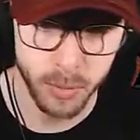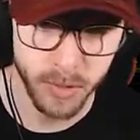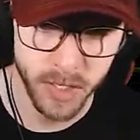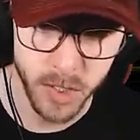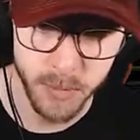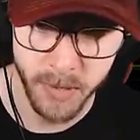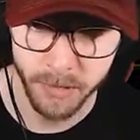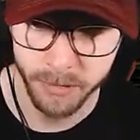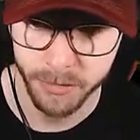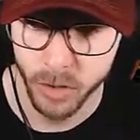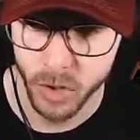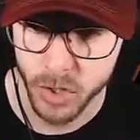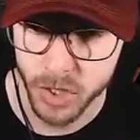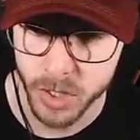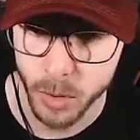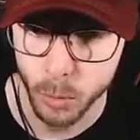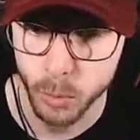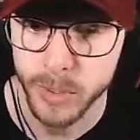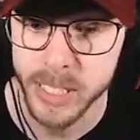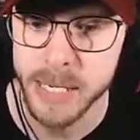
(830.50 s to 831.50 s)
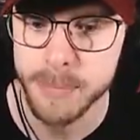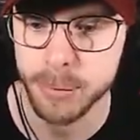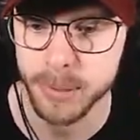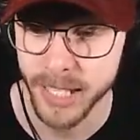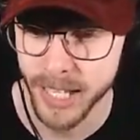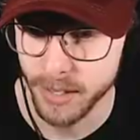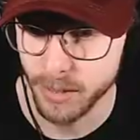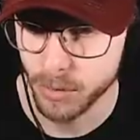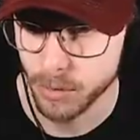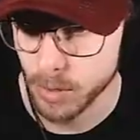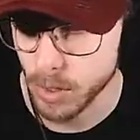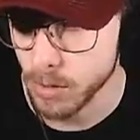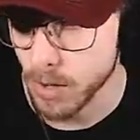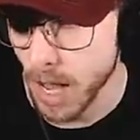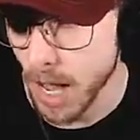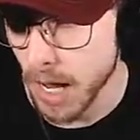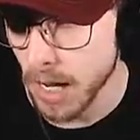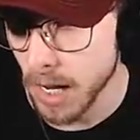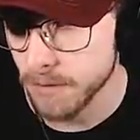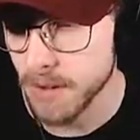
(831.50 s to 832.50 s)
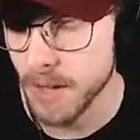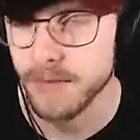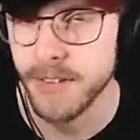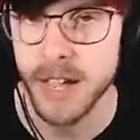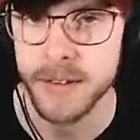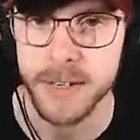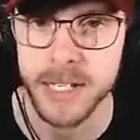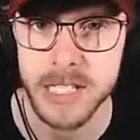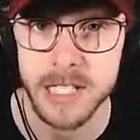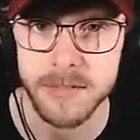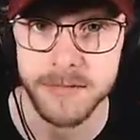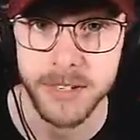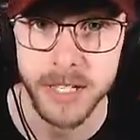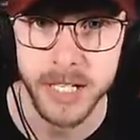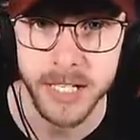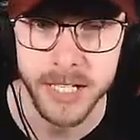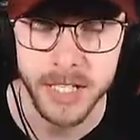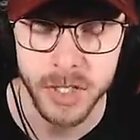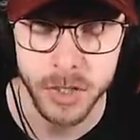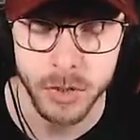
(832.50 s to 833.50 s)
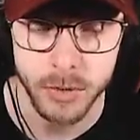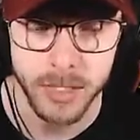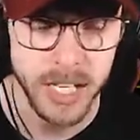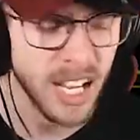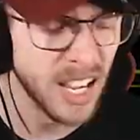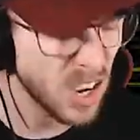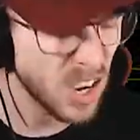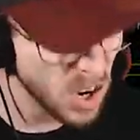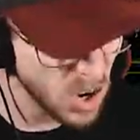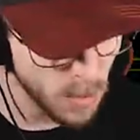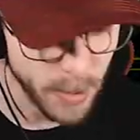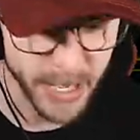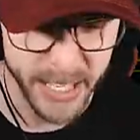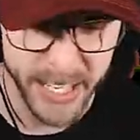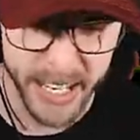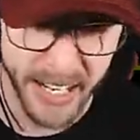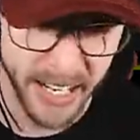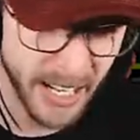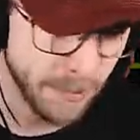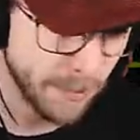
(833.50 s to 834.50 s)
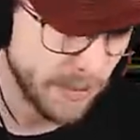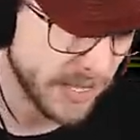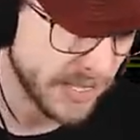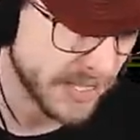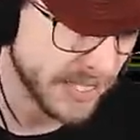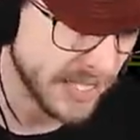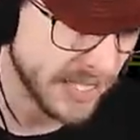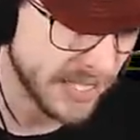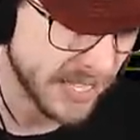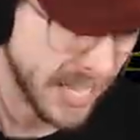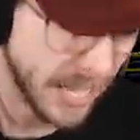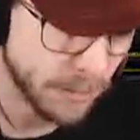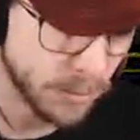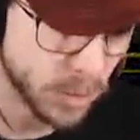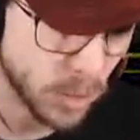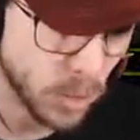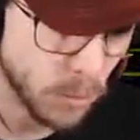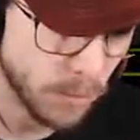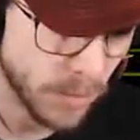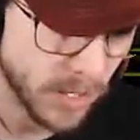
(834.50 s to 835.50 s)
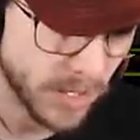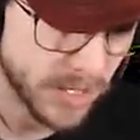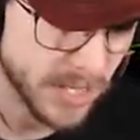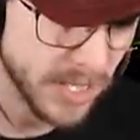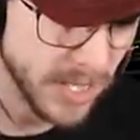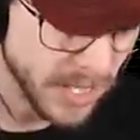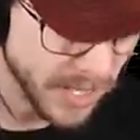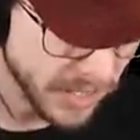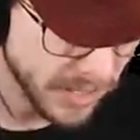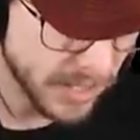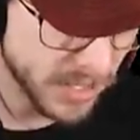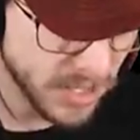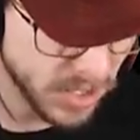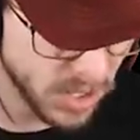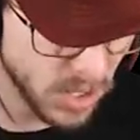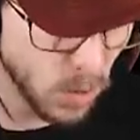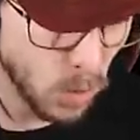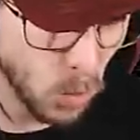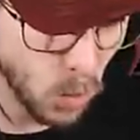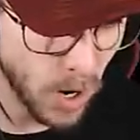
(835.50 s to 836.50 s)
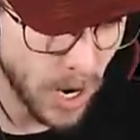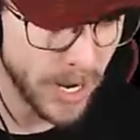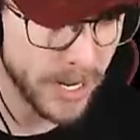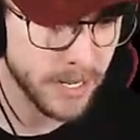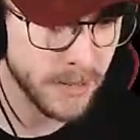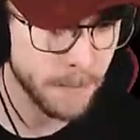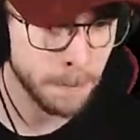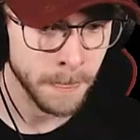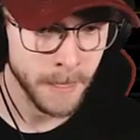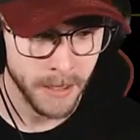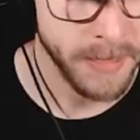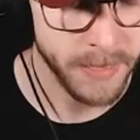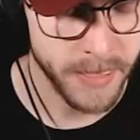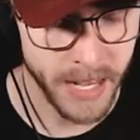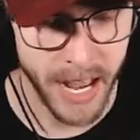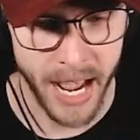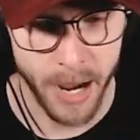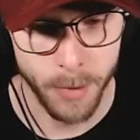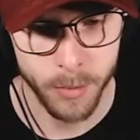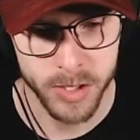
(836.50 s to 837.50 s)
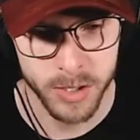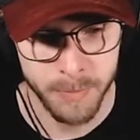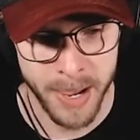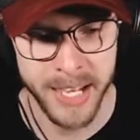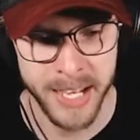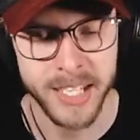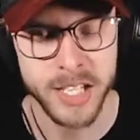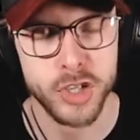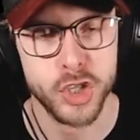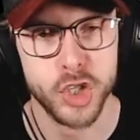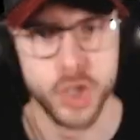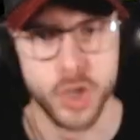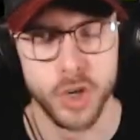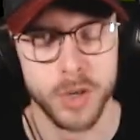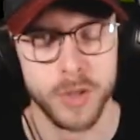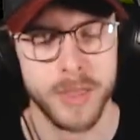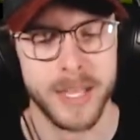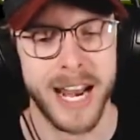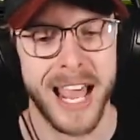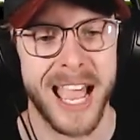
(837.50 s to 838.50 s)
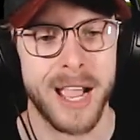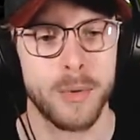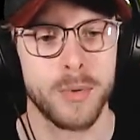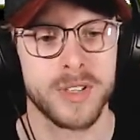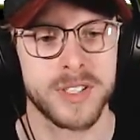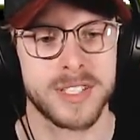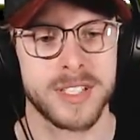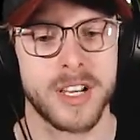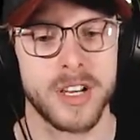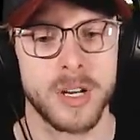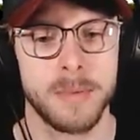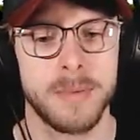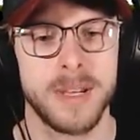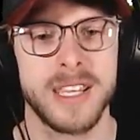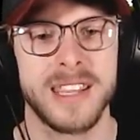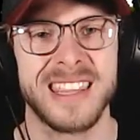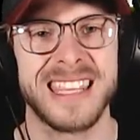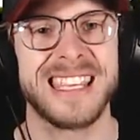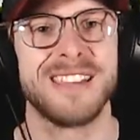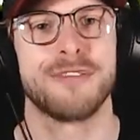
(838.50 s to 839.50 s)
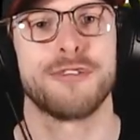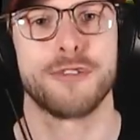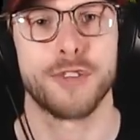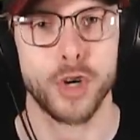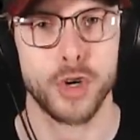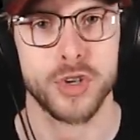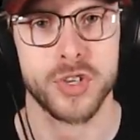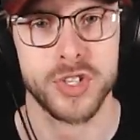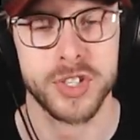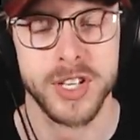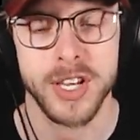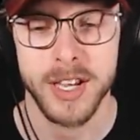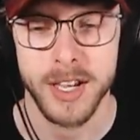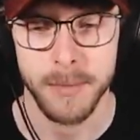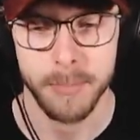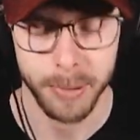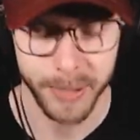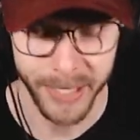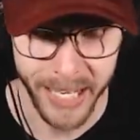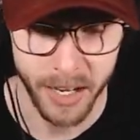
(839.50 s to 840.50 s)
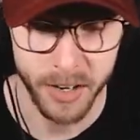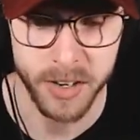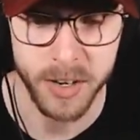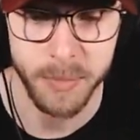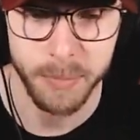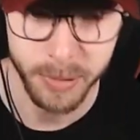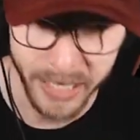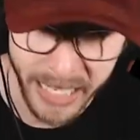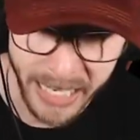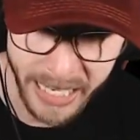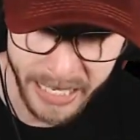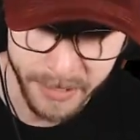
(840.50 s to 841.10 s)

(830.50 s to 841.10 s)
was my first replay through of Five Nights at Freddy's 3. Oh my god, I missed this game so much. This is the one that I was making sure that I was going to be the first player to play